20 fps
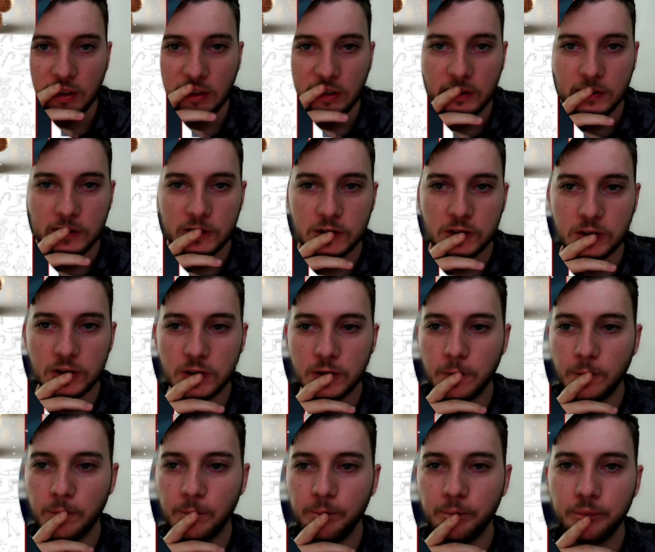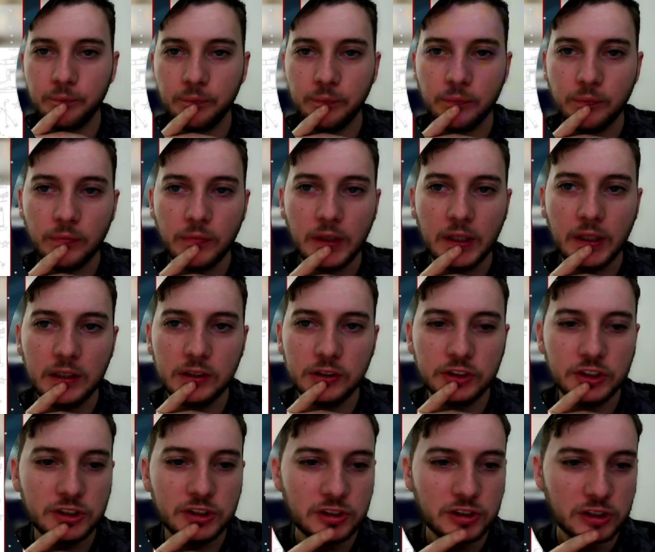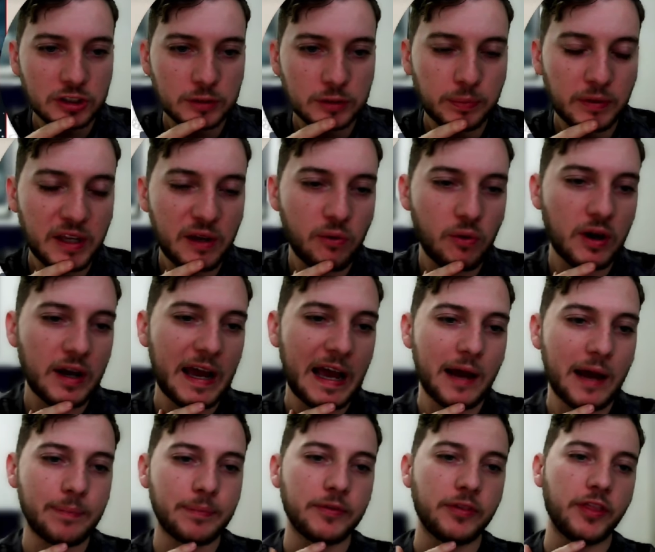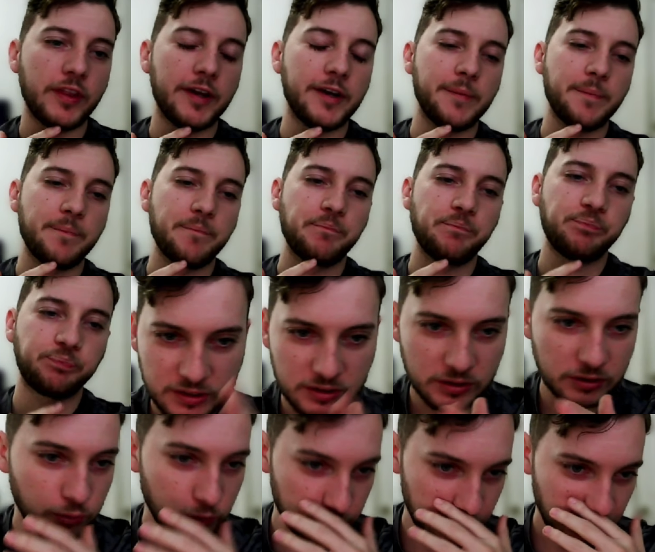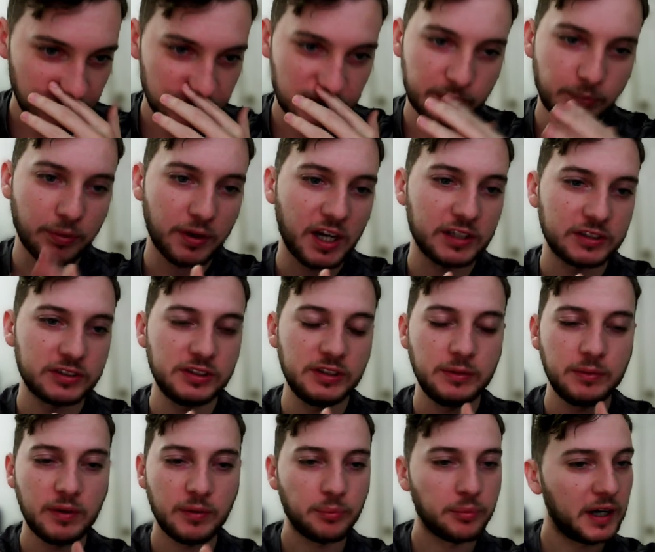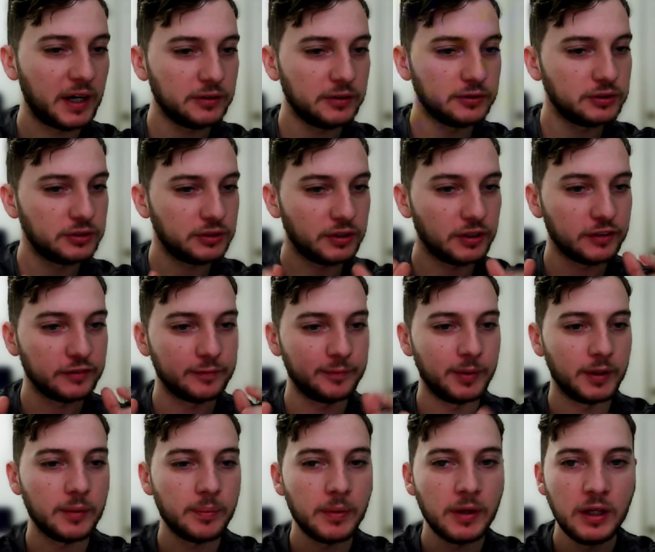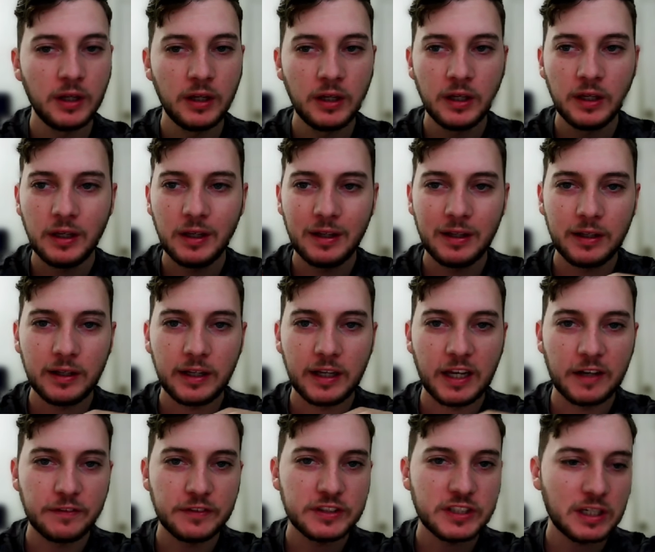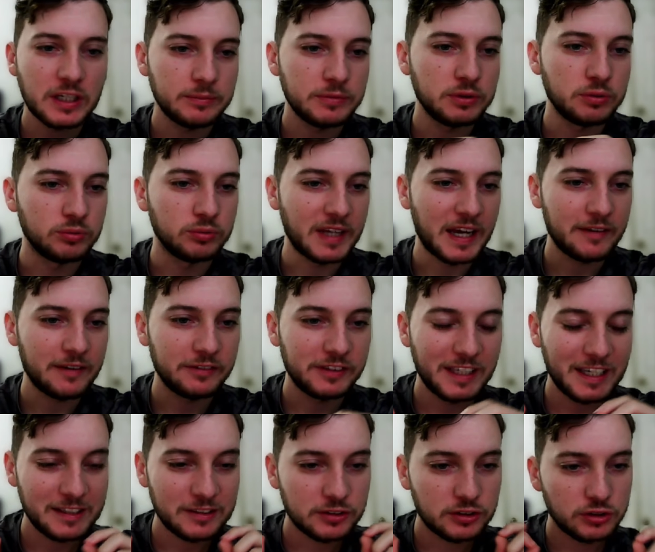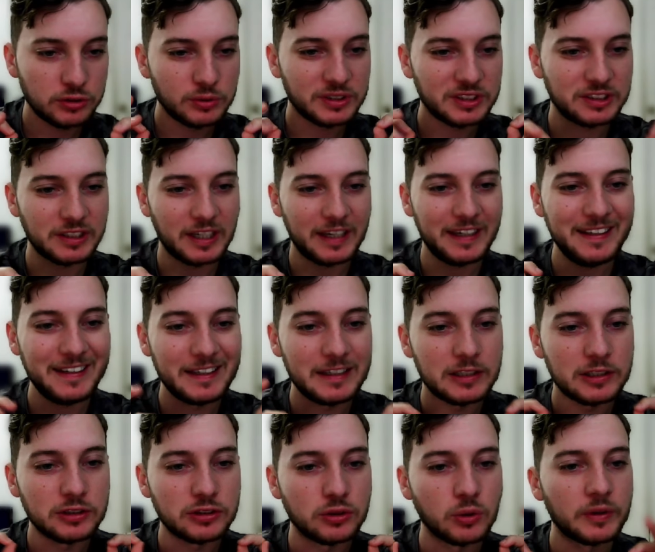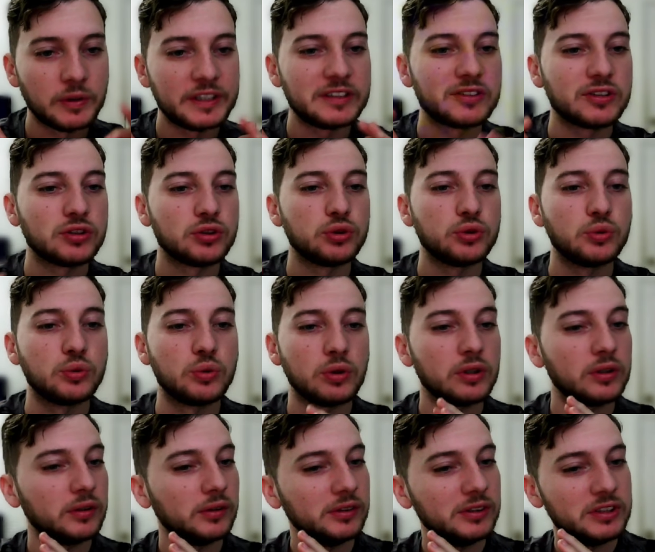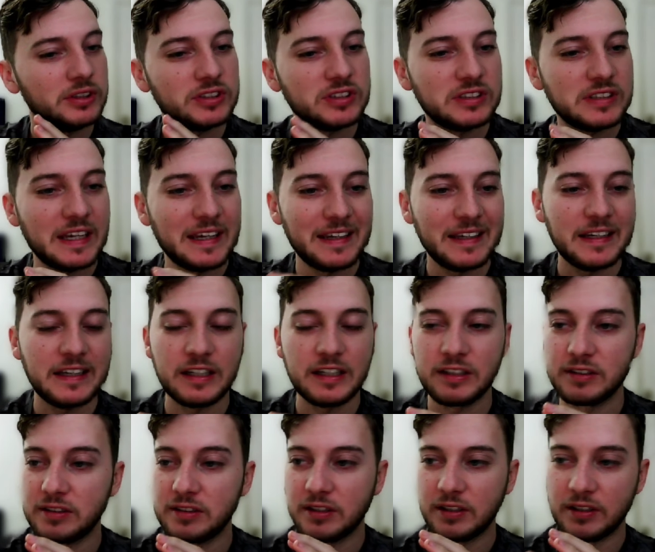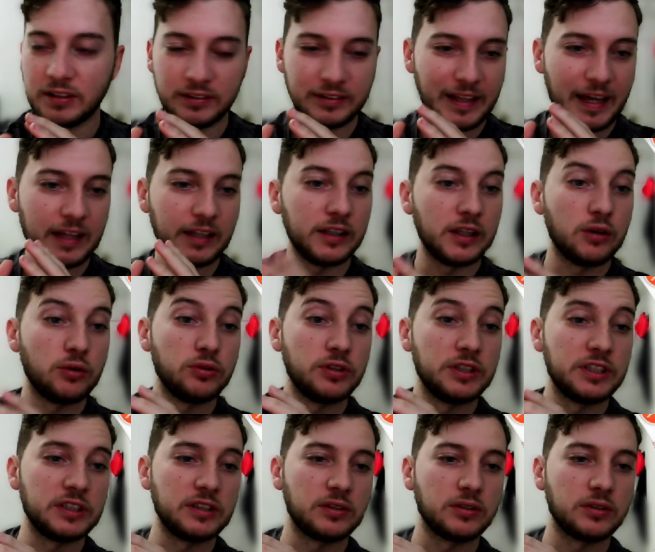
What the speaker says: So just to explain what happened there, when you're on the proxy browser of Burp, every time you navigate to a site, it is going to stay in that loading.